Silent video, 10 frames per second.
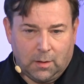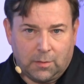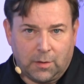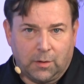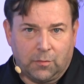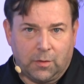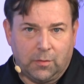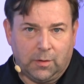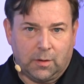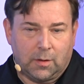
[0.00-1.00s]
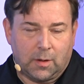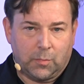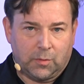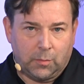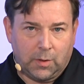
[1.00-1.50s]
Thank you, Fredrik.
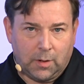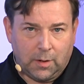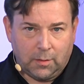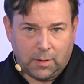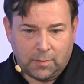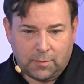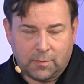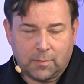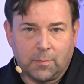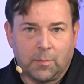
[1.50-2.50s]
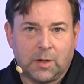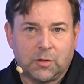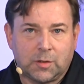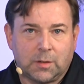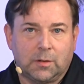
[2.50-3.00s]
Happy to be here. As
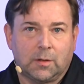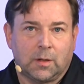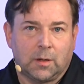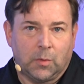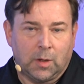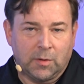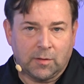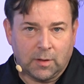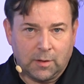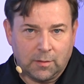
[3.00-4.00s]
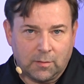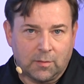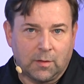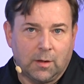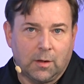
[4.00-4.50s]
mentioned, I'm Emil Sannes, the
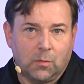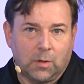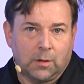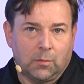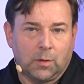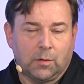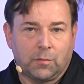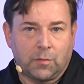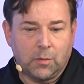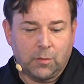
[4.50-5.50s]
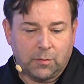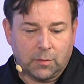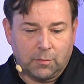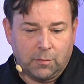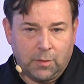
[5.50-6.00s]
CEO and one of the founders
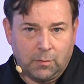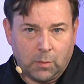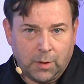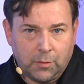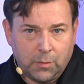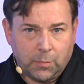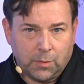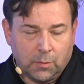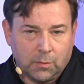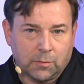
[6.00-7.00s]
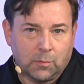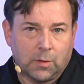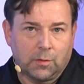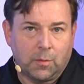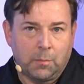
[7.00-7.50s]
of Viva One Group, also
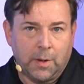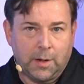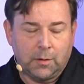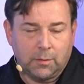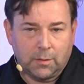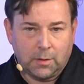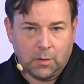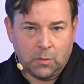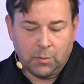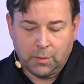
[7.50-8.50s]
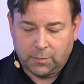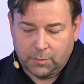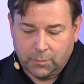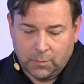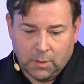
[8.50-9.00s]
one of the main
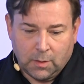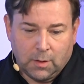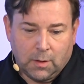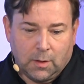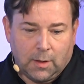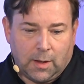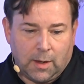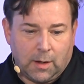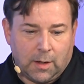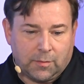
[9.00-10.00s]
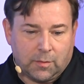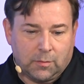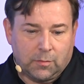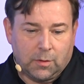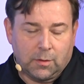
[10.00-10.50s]
owners. And as
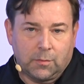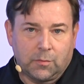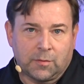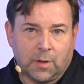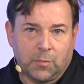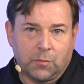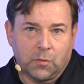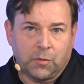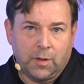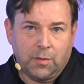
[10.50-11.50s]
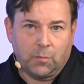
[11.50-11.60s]
of December 14th,